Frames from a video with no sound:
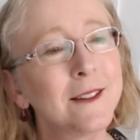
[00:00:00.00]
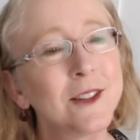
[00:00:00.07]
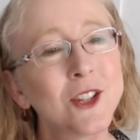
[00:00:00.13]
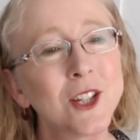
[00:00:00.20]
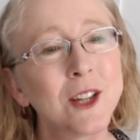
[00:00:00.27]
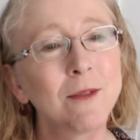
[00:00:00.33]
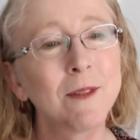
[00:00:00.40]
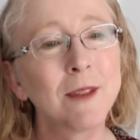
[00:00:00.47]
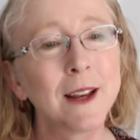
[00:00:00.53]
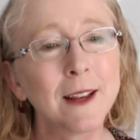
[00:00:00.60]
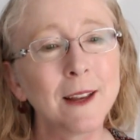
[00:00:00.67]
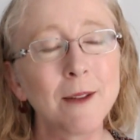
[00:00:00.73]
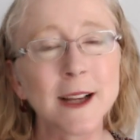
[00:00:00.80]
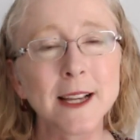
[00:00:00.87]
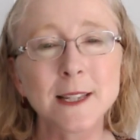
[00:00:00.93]
she really
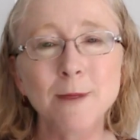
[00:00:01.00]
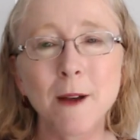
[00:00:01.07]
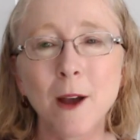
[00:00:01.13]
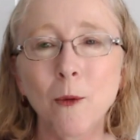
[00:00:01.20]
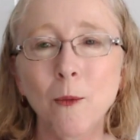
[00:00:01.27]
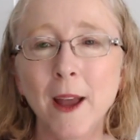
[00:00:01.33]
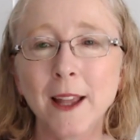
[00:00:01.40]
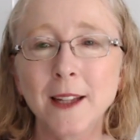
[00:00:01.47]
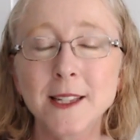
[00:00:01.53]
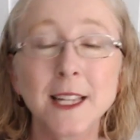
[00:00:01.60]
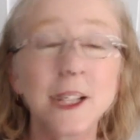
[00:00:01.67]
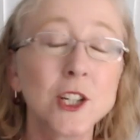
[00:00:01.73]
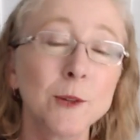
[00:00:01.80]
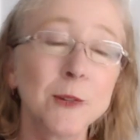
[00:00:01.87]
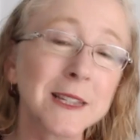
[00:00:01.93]
raised my awareness, and
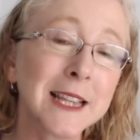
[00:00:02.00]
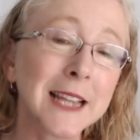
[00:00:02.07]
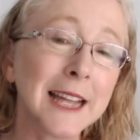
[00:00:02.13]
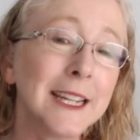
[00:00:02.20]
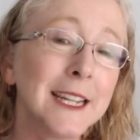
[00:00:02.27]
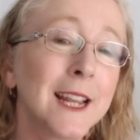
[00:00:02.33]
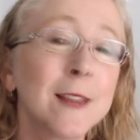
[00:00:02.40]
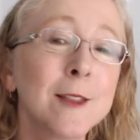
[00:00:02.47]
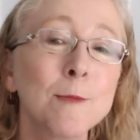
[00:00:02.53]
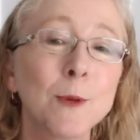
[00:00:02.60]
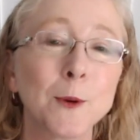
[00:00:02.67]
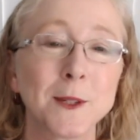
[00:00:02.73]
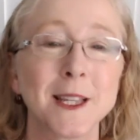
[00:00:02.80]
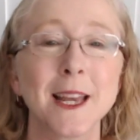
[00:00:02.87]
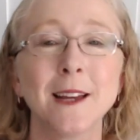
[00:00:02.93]
she was lending the
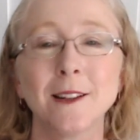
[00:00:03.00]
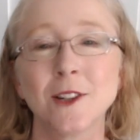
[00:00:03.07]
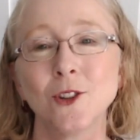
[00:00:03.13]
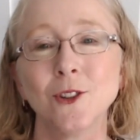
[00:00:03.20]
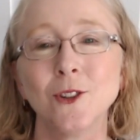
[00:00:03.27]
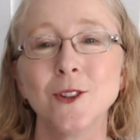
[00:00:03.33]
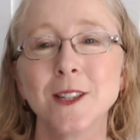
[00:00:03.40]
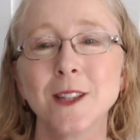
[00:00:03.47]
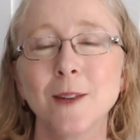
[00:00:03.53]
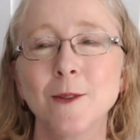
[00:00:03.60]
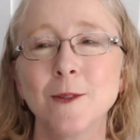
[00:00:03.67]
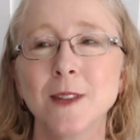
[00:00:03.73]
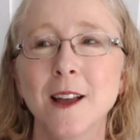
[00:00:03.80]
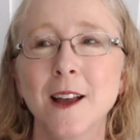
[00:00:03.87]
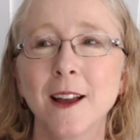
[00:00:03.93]
books out too. So it
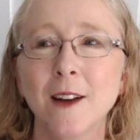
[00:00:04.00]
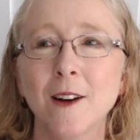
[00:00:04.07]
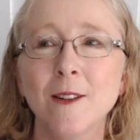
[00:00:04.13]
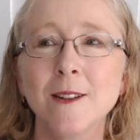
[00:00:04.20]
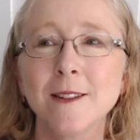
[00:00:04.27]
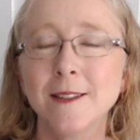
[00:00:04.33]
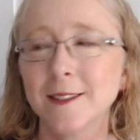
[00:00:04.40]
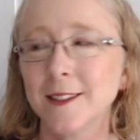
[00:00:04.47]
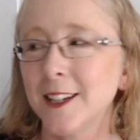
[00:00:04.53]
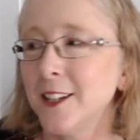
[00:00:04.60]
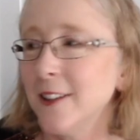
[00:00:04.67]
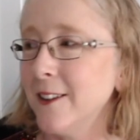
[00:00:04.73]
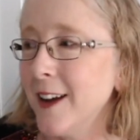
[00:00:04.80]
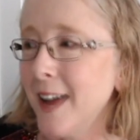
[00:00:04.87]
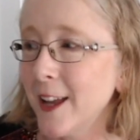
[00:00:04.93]
was like, I
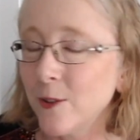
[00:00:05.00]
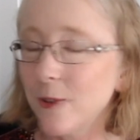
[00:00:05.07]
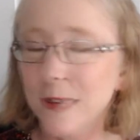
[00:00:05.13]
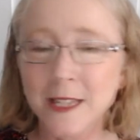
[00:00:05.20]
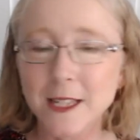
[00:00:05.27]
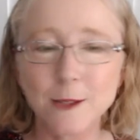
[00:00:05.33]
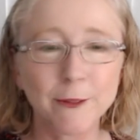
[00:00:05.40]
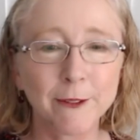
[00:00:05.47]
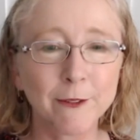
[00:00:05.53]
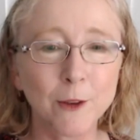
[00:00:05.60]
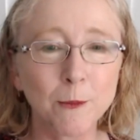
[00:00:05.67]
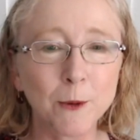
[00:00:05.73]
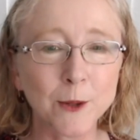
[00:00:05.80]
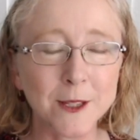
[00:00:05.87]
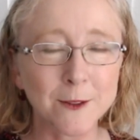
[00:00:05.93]
had all these review
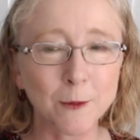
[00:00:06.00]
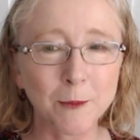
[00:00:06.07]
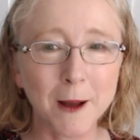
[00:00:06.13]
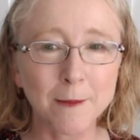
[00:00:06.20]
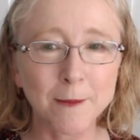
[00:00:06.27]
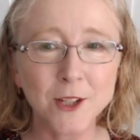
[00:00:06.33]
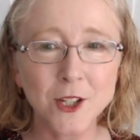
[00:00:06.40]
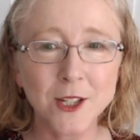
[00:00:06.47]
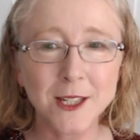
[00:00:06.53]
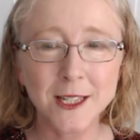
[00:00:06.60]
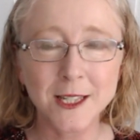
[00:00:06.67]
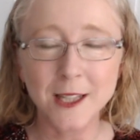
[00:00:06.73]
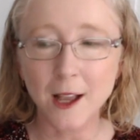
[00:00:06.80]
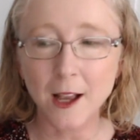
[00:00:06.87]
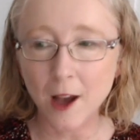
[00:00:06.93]
books from publishers.
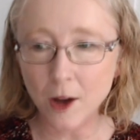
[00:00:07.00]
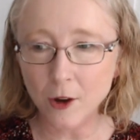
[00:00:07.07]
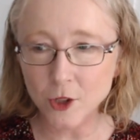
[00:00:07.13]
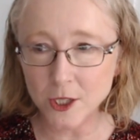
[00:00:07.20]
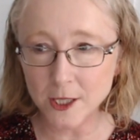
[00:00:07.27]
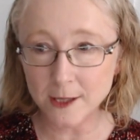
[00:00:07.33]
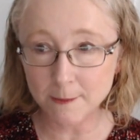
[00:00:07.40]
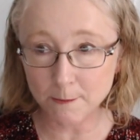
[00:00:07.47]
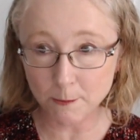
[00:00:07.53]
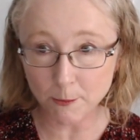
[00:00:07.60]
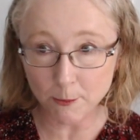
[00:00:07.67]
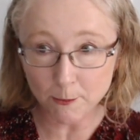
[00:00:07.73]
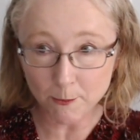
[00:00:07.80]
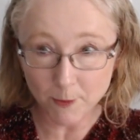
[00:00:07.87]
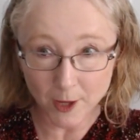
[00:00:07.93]
It's like,
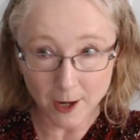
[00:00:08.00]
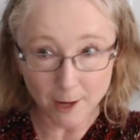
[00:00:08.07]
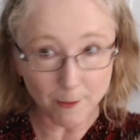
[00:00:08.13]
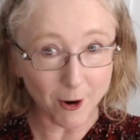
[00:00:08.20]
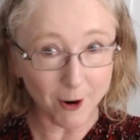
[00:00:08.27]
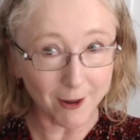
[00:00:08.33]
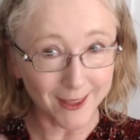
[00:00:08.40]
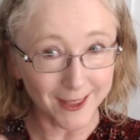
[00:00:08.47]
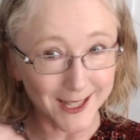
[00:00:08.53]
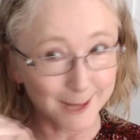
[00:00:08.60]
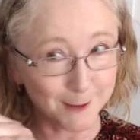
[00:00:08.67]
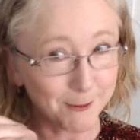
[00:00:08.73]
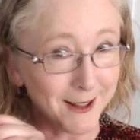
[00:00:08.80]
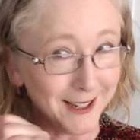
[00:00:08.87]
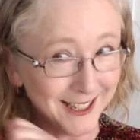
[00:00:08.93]
just borrow this
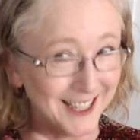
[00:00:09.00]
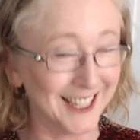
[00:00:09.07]
one.